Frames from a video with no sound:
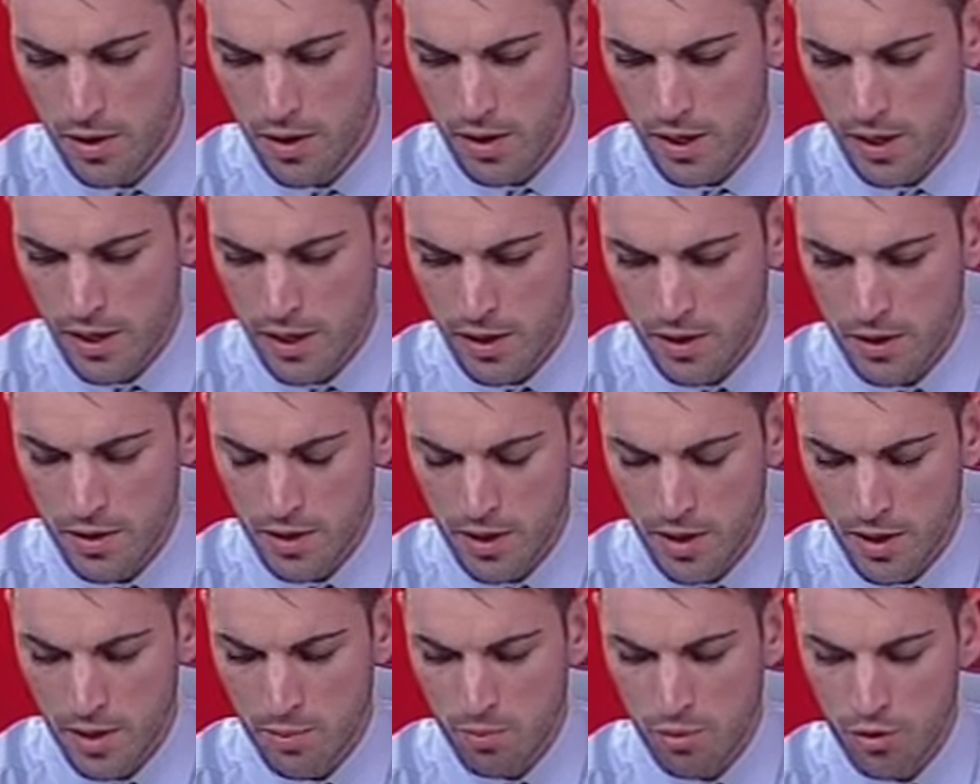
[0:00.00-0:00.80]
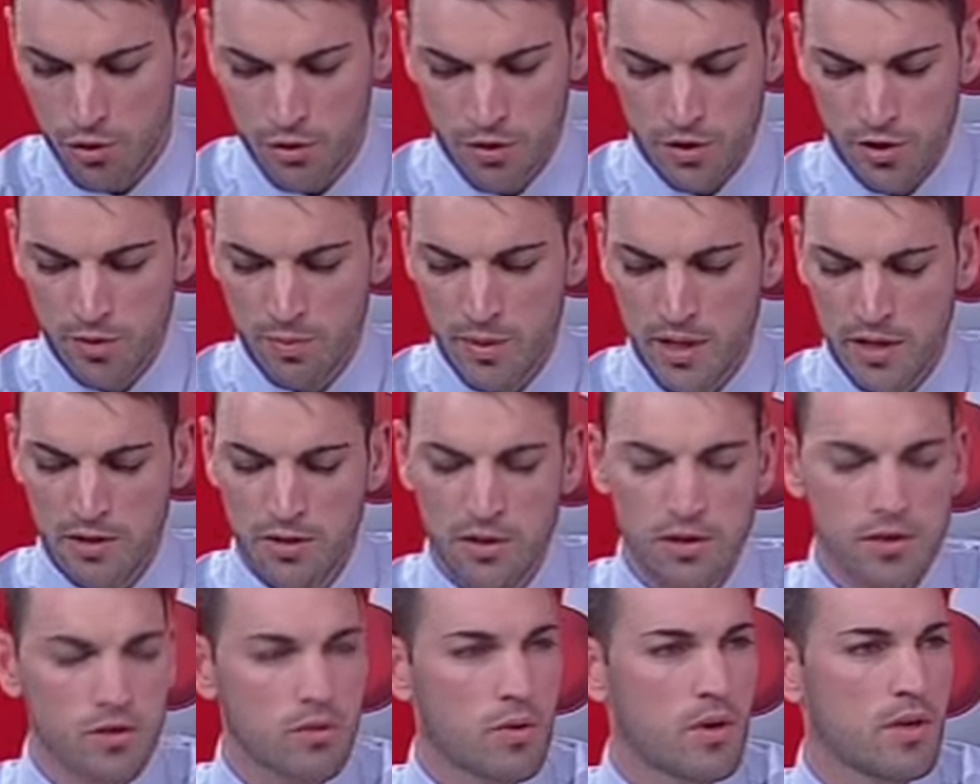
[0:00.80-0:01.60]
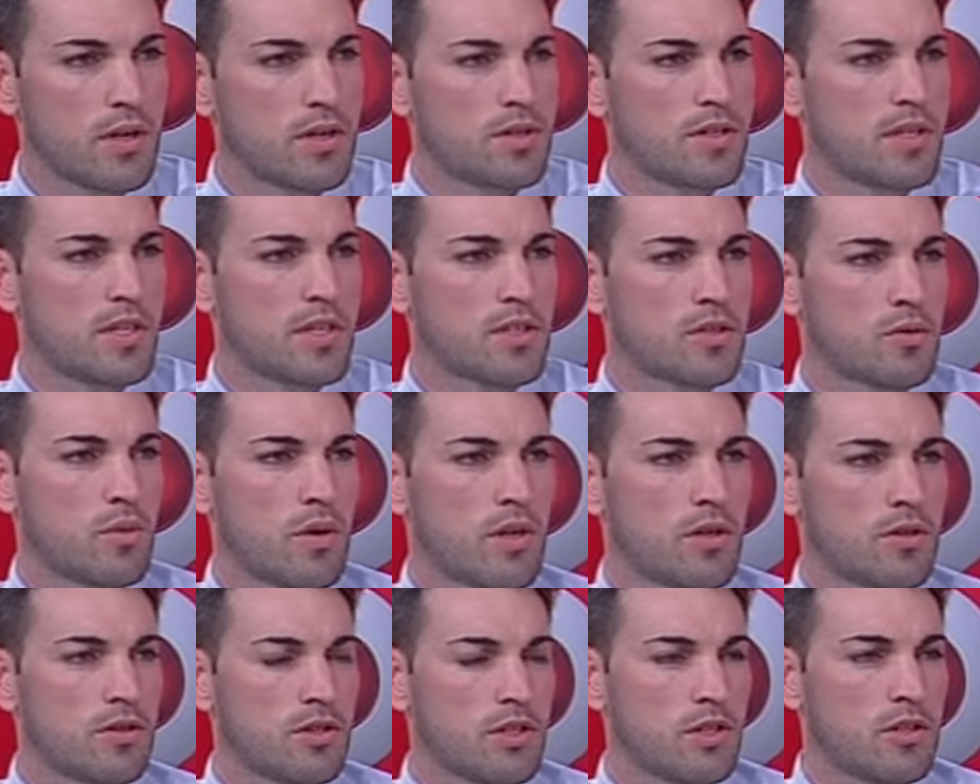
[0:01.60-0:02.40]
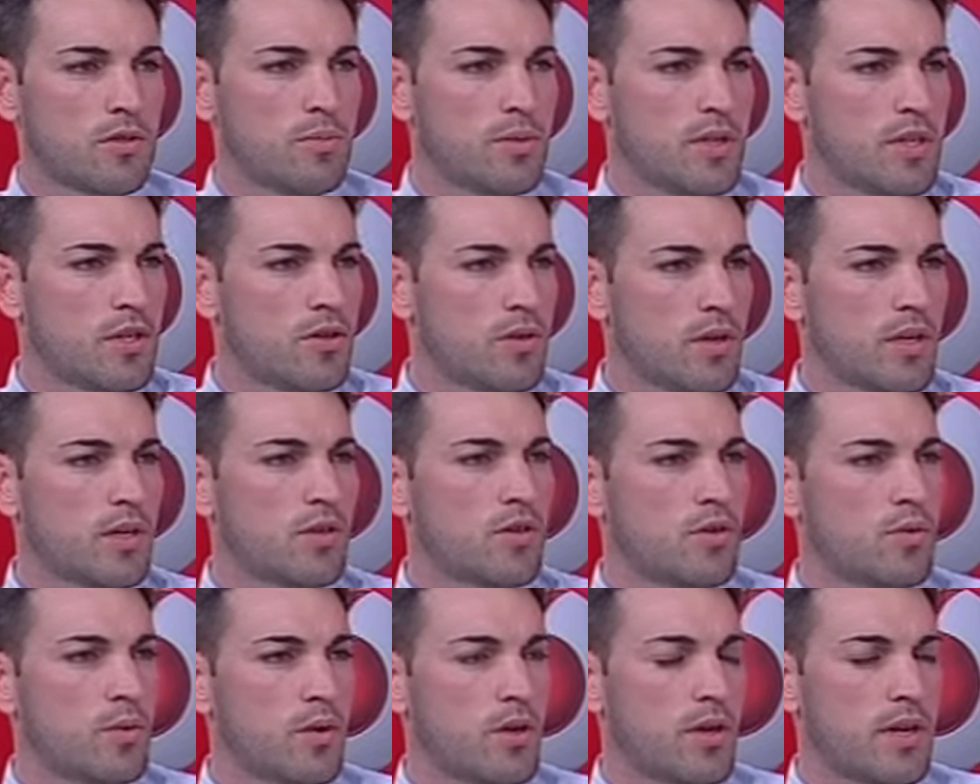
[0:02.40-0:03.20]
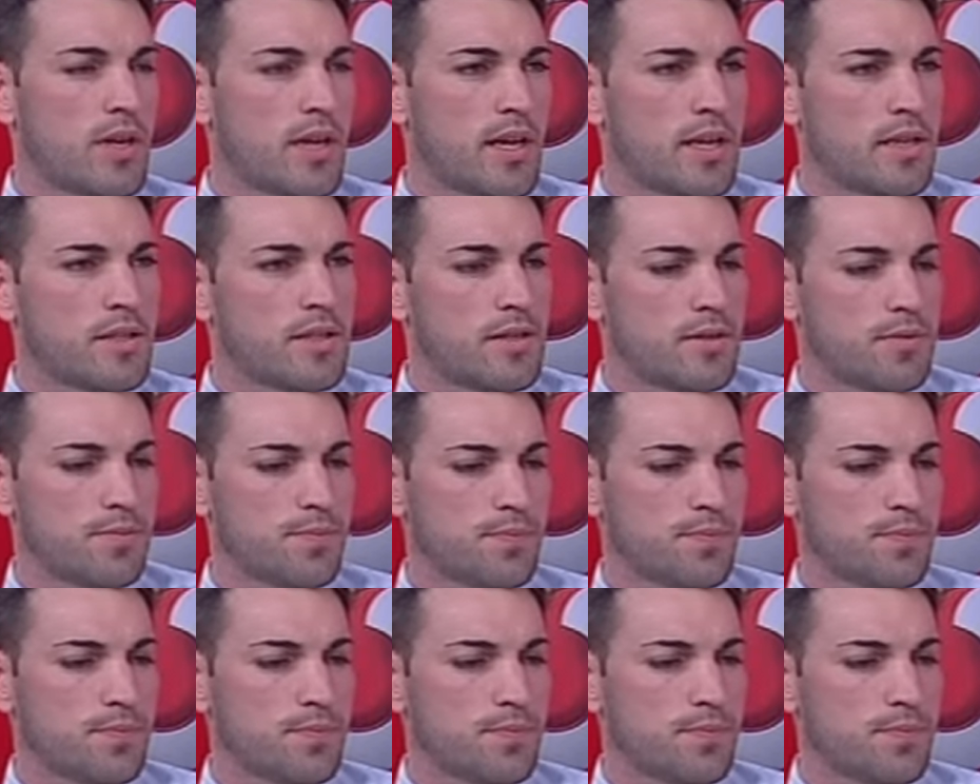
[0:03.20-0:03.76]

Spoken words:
And Blue Ridge Mountain's quality as well. She'll be doing good work later.